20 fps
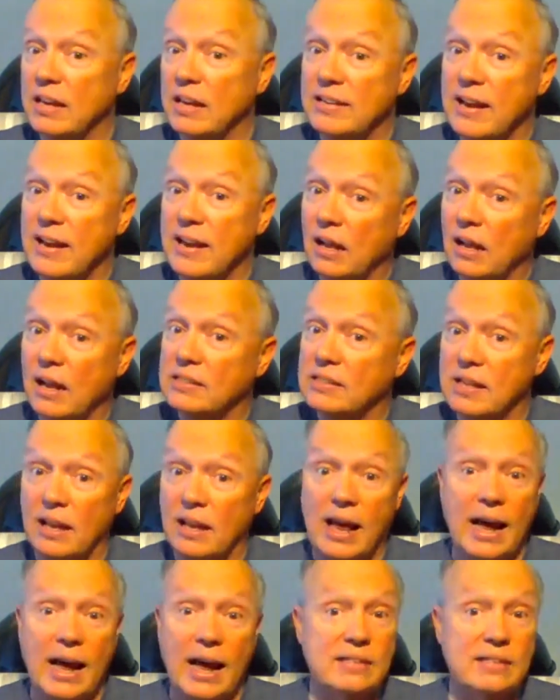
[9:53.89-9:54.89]
They tell us
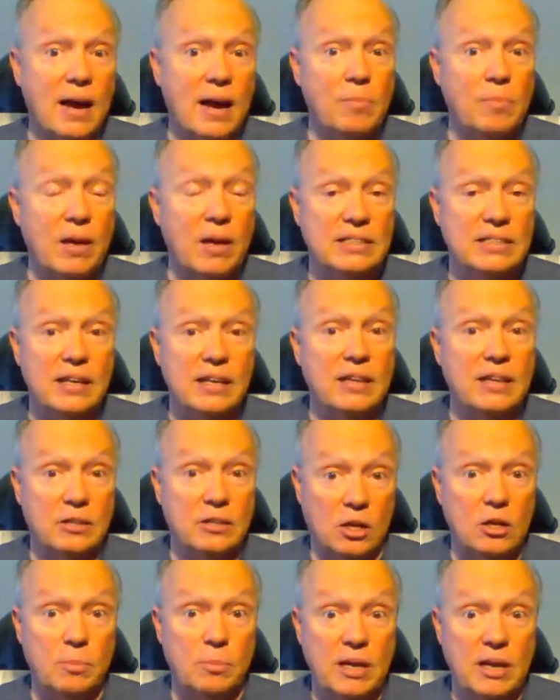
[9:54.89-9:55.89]
the last time they said
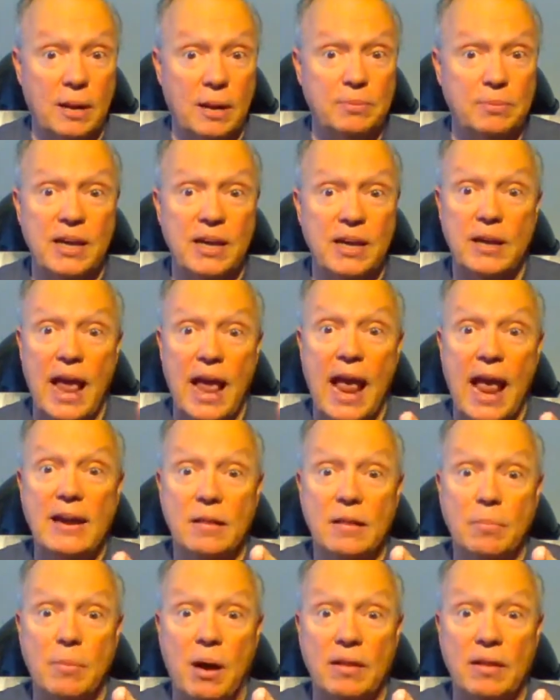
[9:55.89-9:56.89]
there's going to be an update
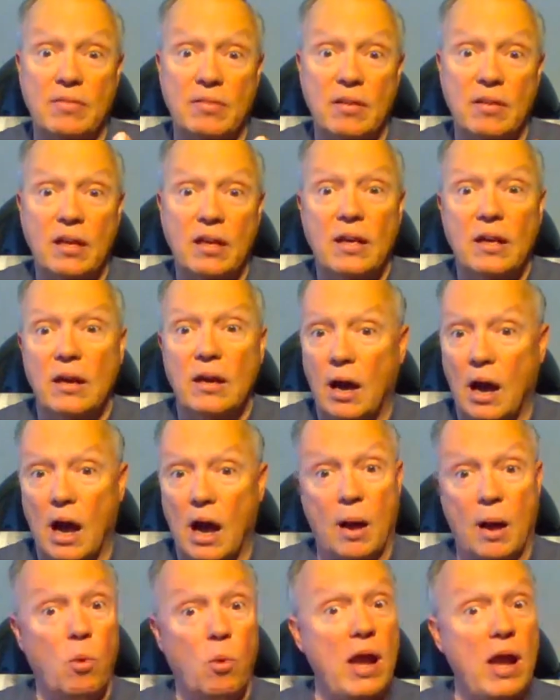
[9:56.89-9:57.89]
end of the month.
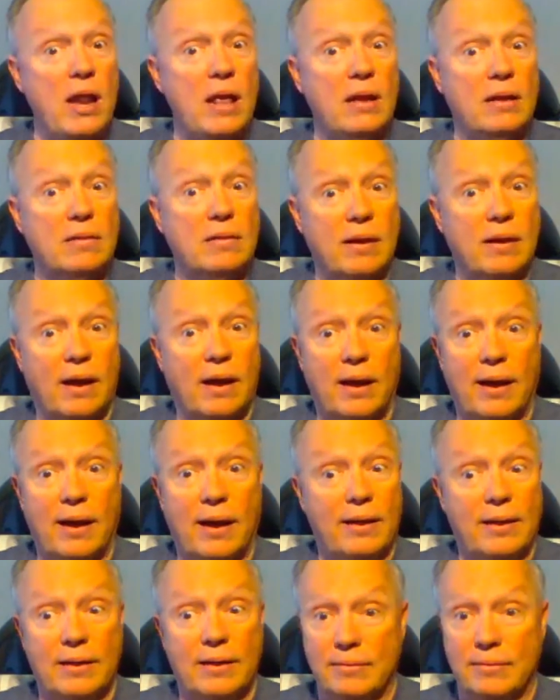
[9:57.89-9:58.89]
I'm waiting,
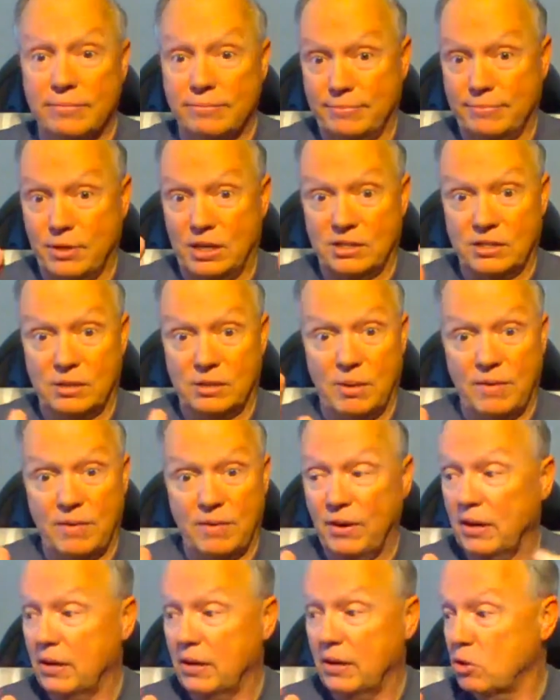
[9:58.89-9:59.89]
crossing my
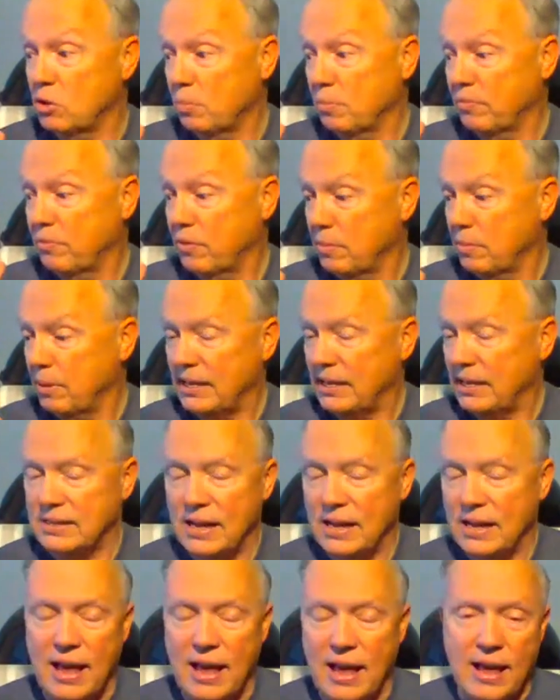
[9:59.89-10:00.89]
fingers, hoping for the best.
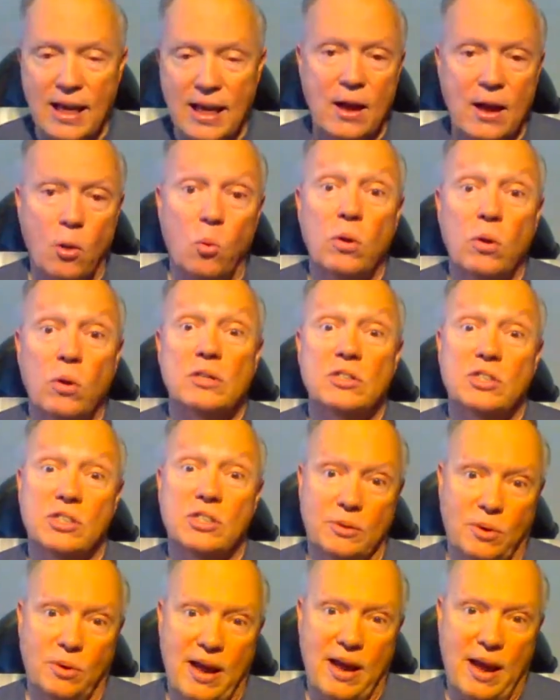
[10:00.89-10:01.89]
We'll
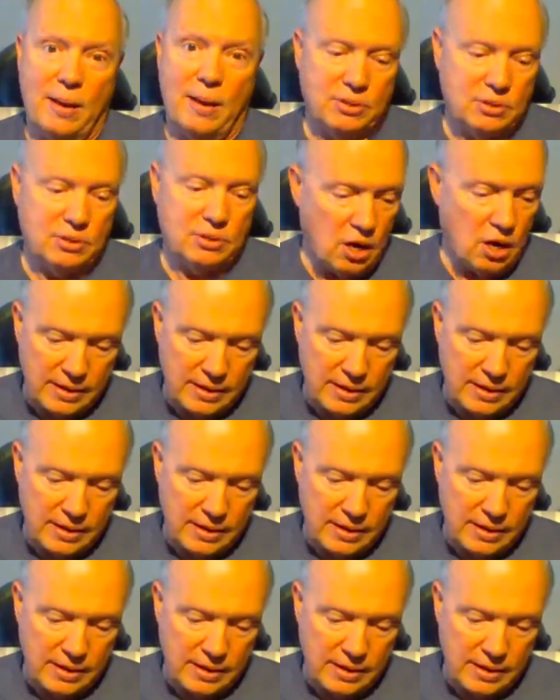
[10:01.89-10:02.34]
see what happens.